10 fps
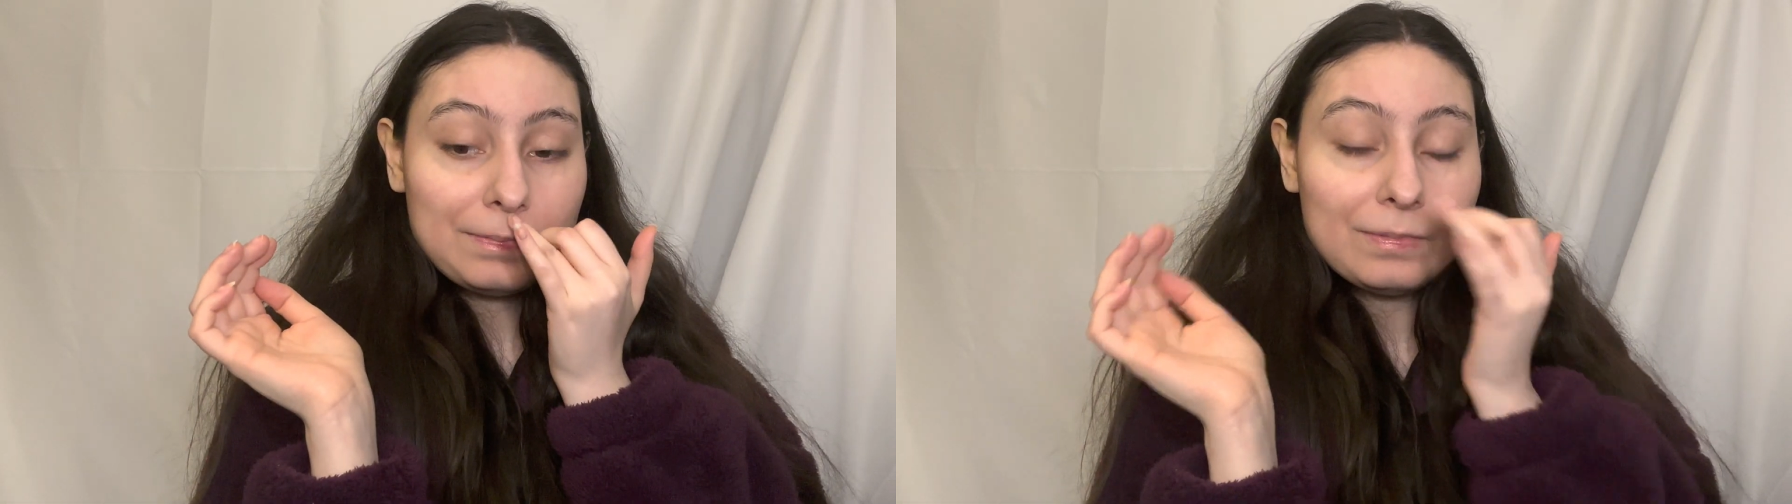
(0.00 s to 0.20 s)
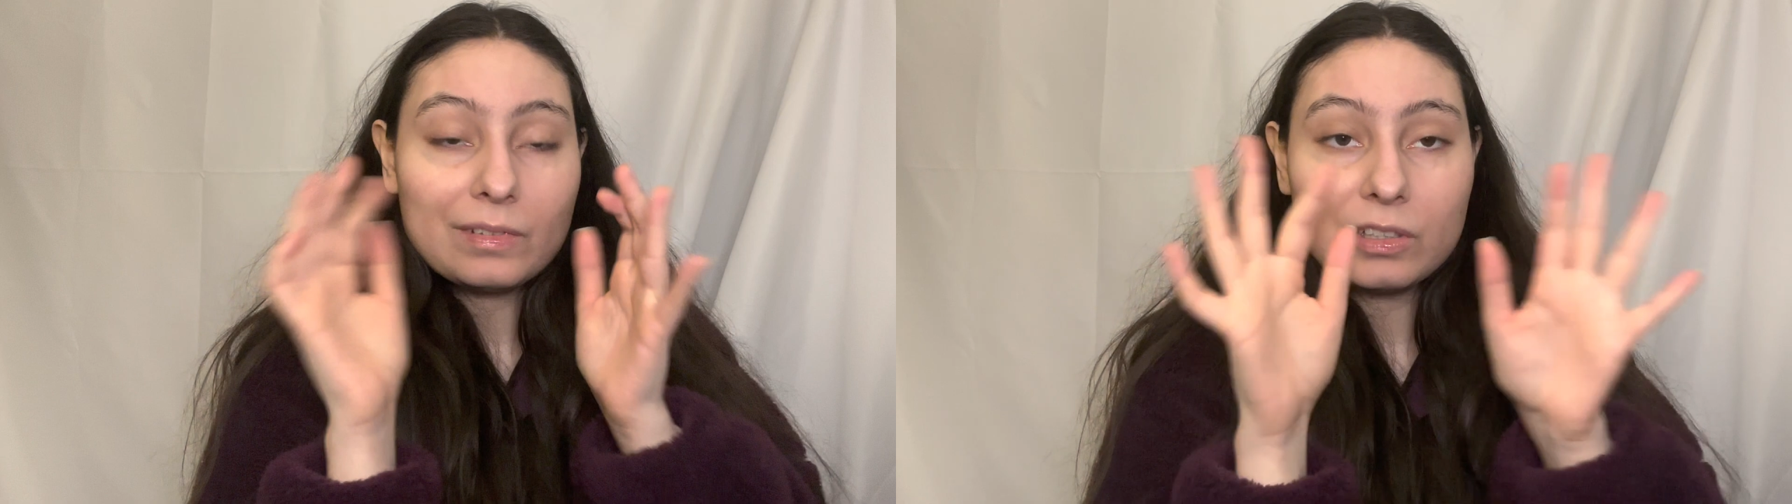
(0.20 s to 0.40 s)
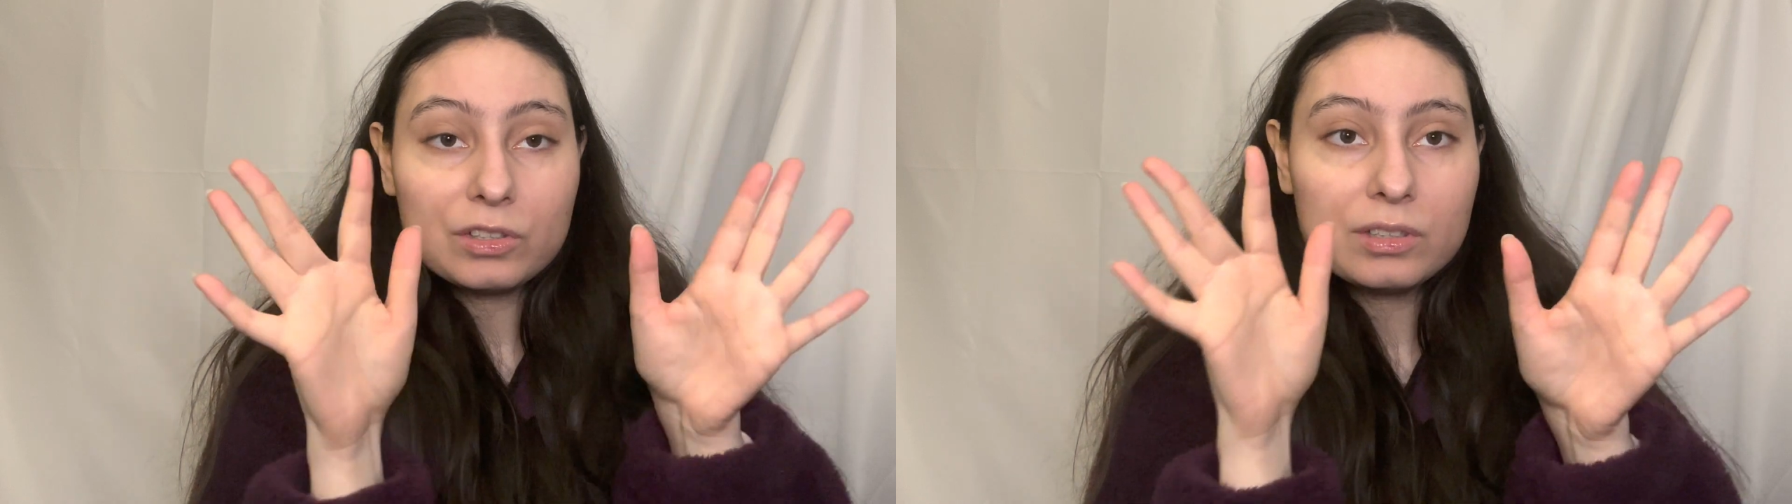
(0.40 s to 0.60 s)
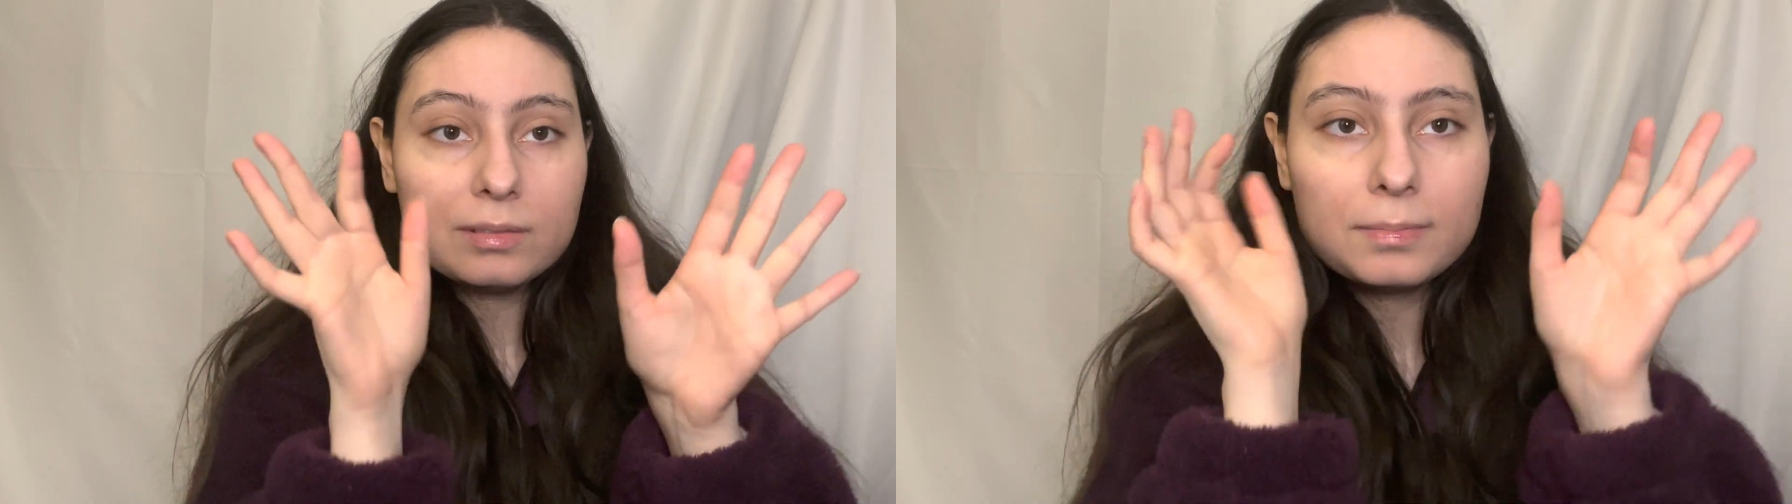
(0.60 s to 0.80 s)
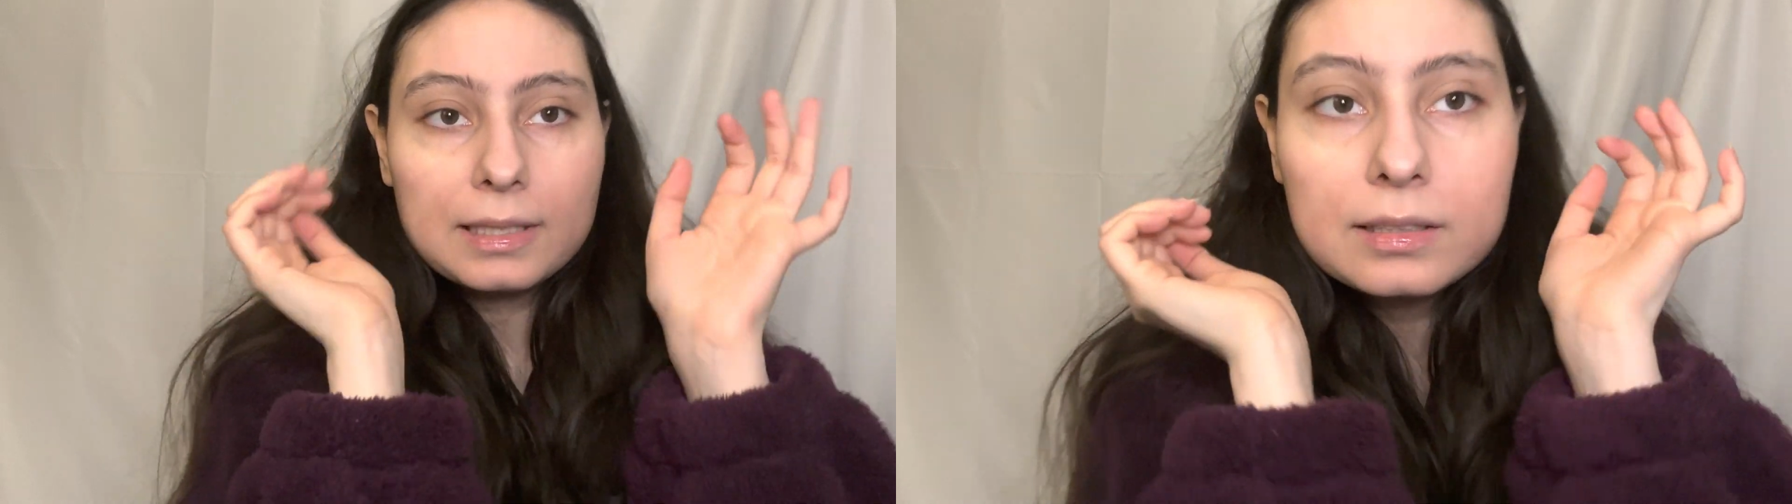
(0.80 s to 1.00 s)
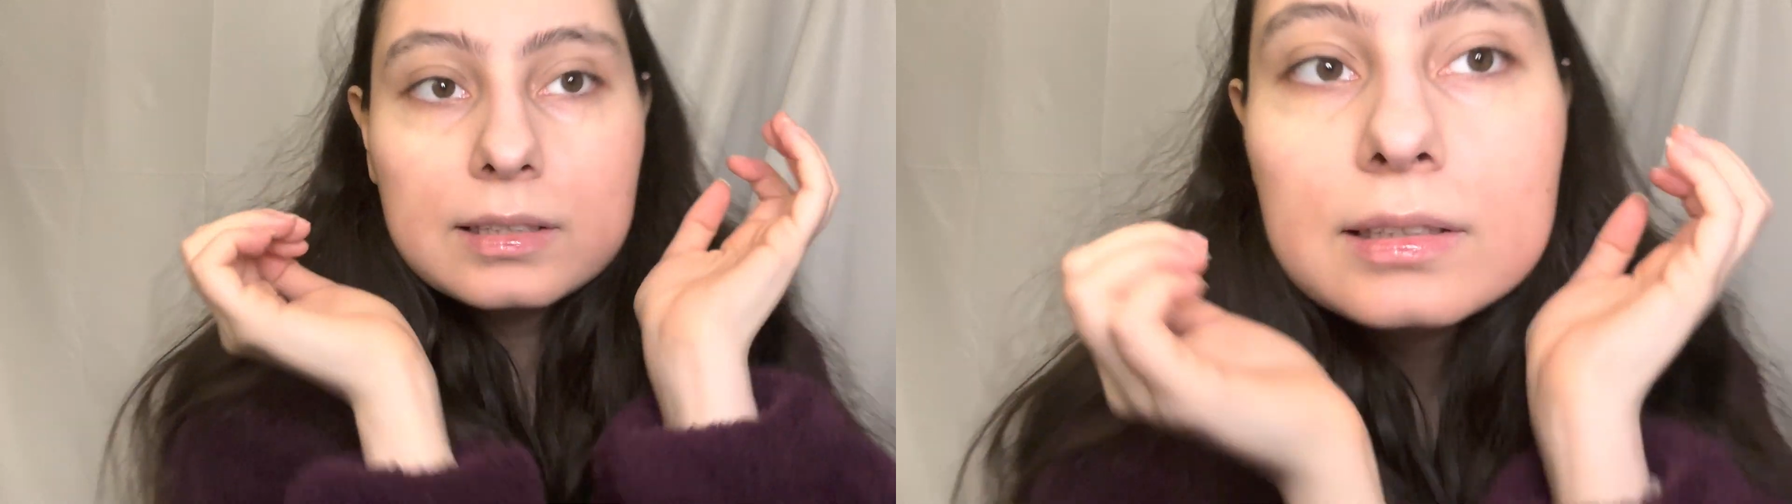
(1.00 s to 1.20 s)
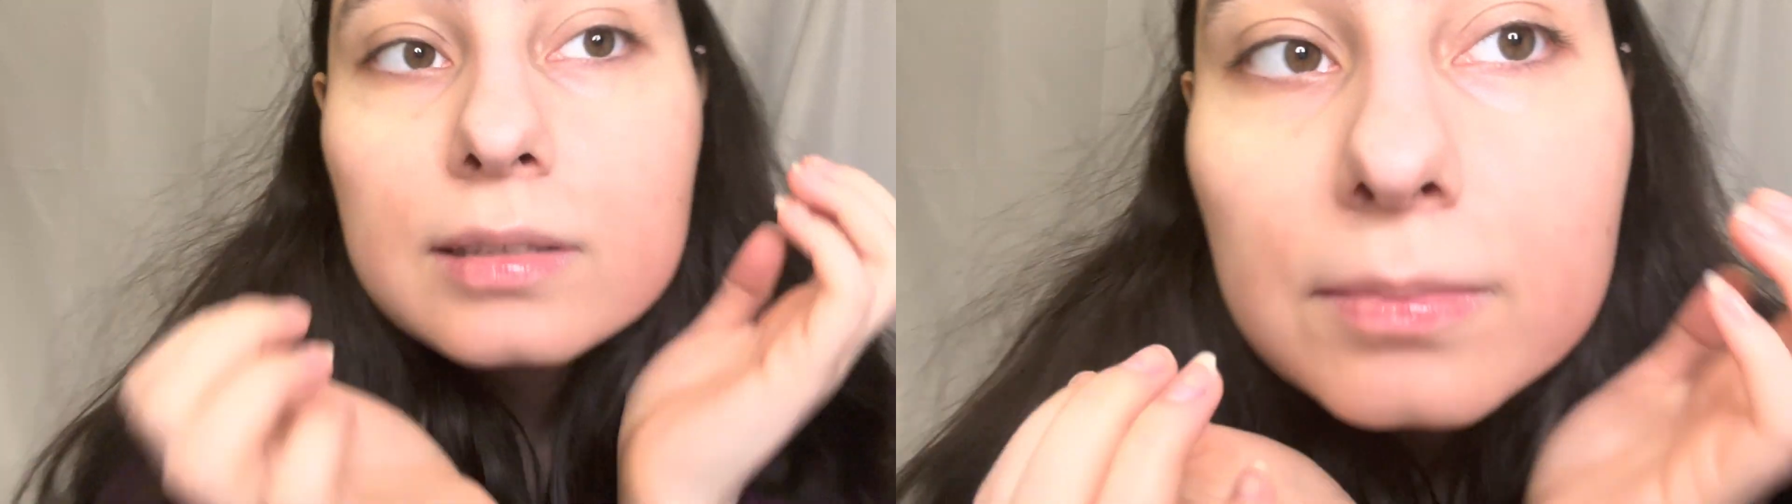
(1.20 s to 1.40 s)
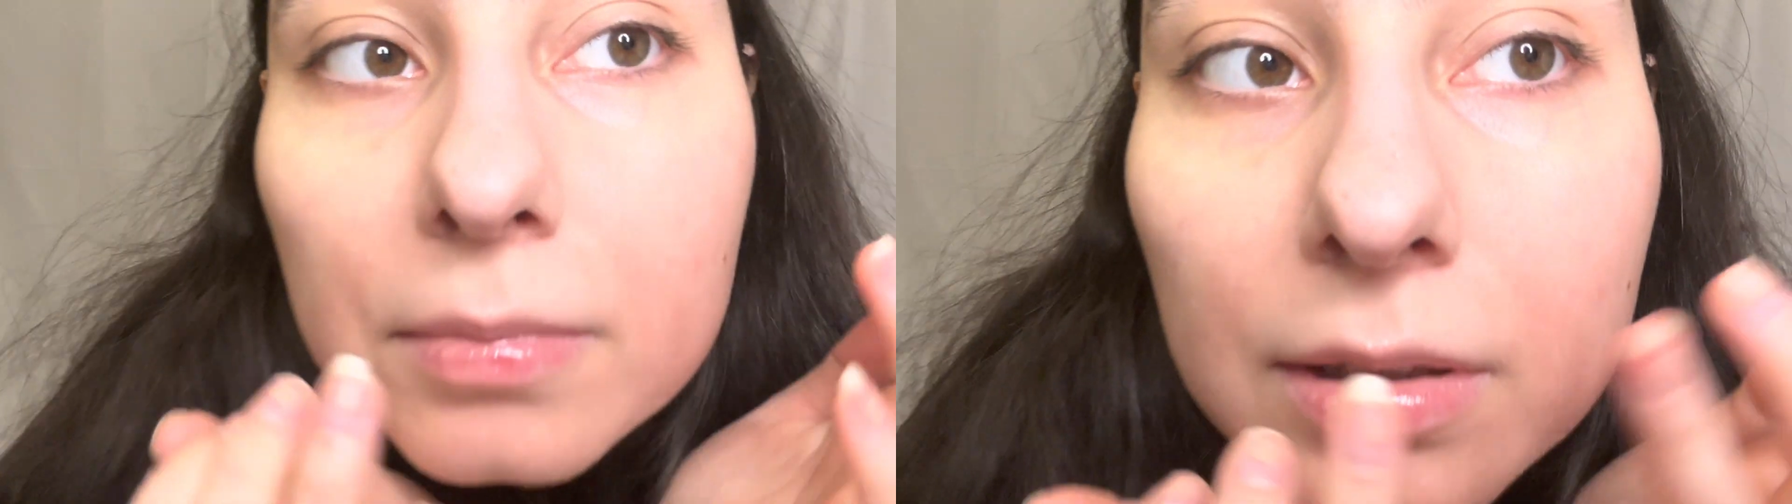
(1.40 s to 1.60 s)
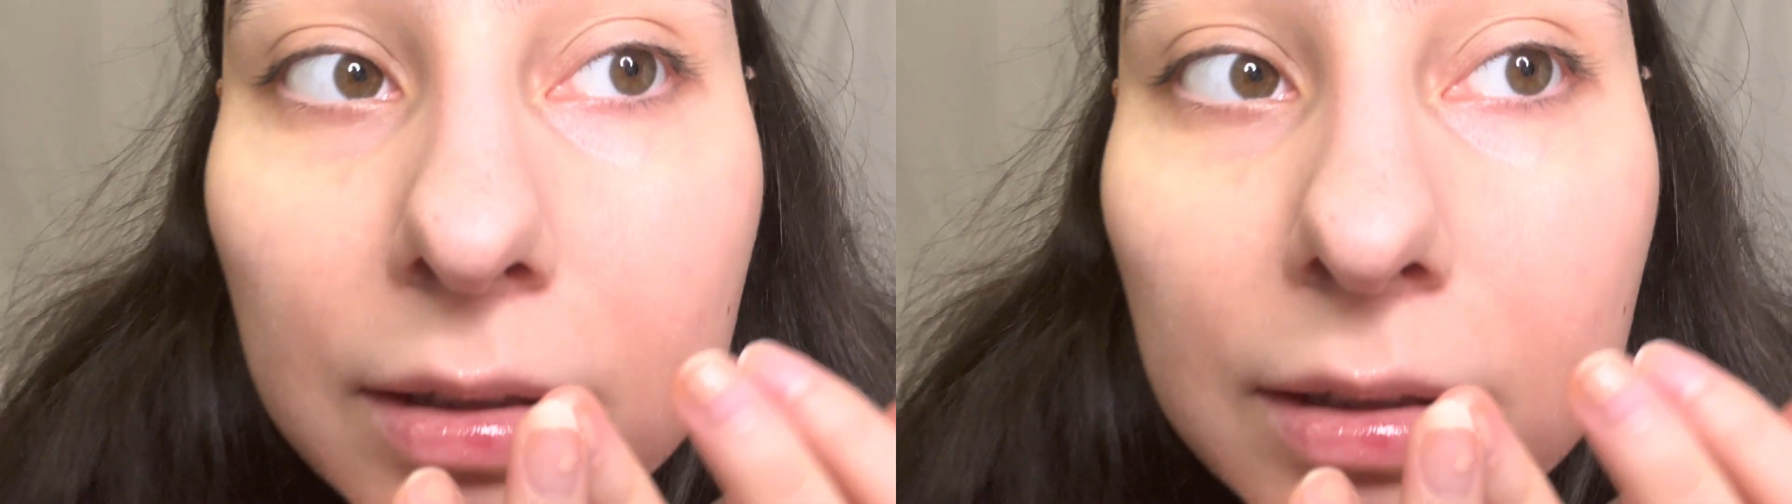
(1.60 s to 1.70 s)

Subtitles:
not just blackheads, but